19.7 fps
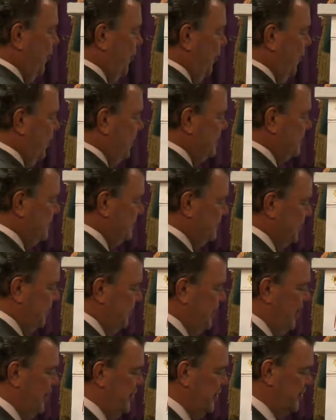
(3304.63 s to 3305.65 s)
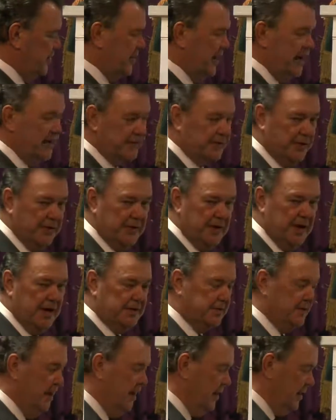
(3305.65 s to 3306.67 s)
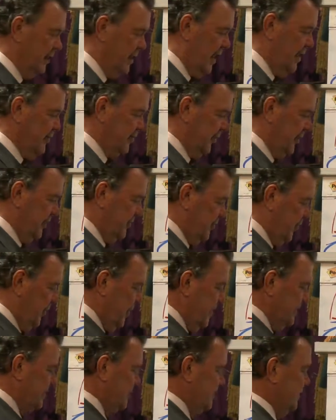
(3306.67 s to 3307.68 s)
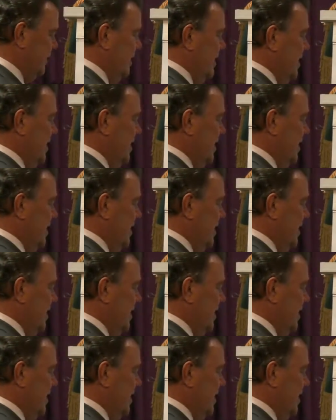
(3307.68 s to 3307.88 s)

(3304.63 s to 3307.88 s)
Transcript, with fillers: ordinances of the law that are contrary, contrary to us,